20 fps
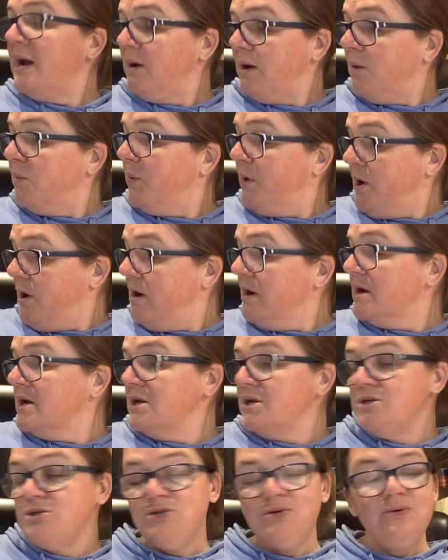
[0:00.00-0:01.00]
We are going
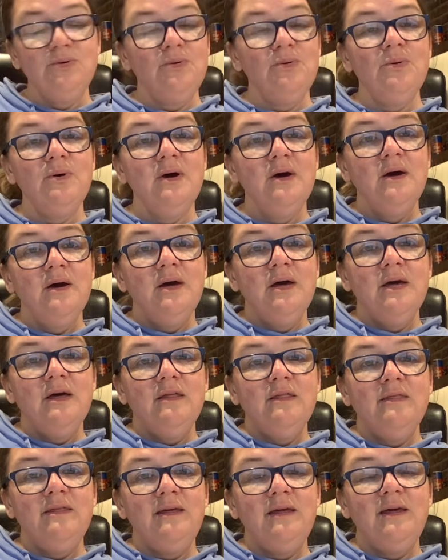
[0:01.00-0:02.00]
to do
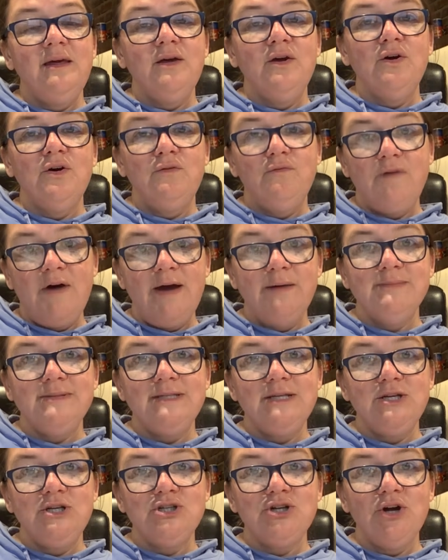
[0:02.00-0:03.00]
the Good Vibes
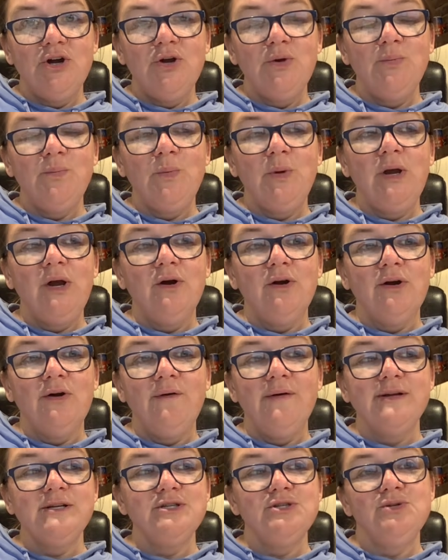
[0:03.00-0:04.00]
t-shirt. We are
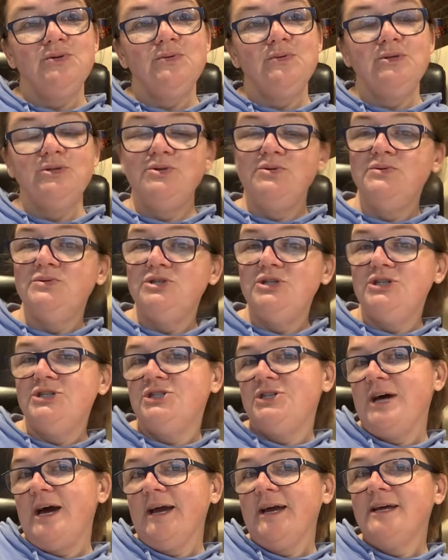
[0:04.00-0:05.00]
going to do the 2 jean
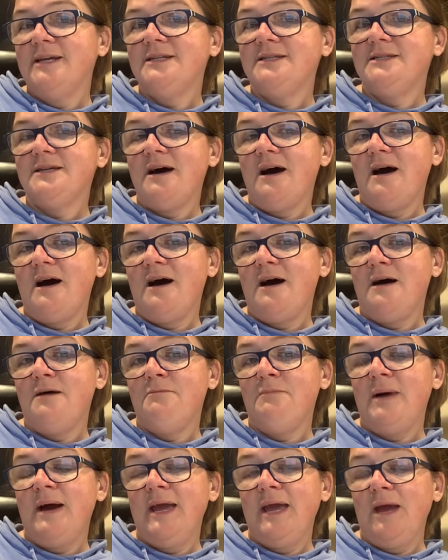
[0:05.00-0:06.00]
jackets.
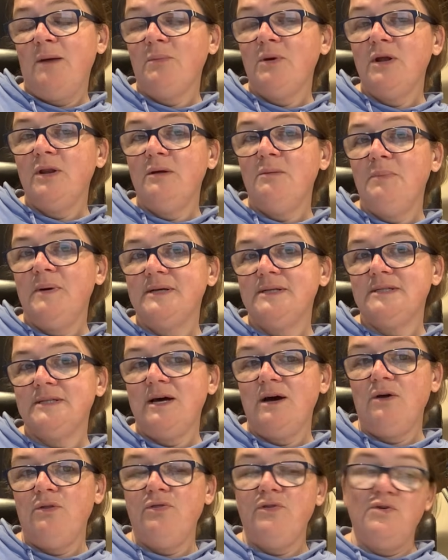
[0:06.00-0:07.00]
I am going to bust
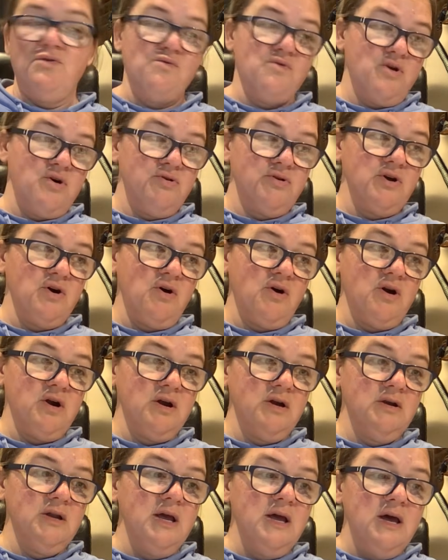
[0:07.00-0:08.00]
out the Noro
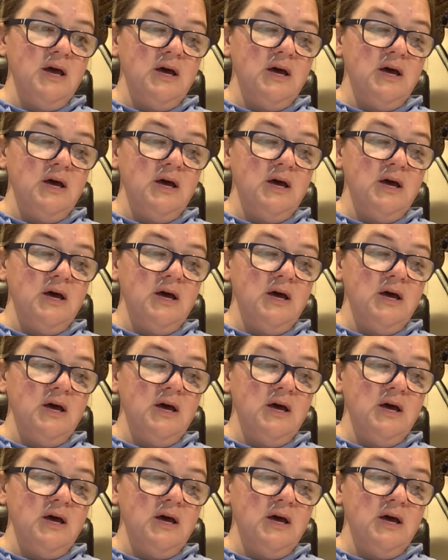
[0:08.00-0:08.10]
yarn.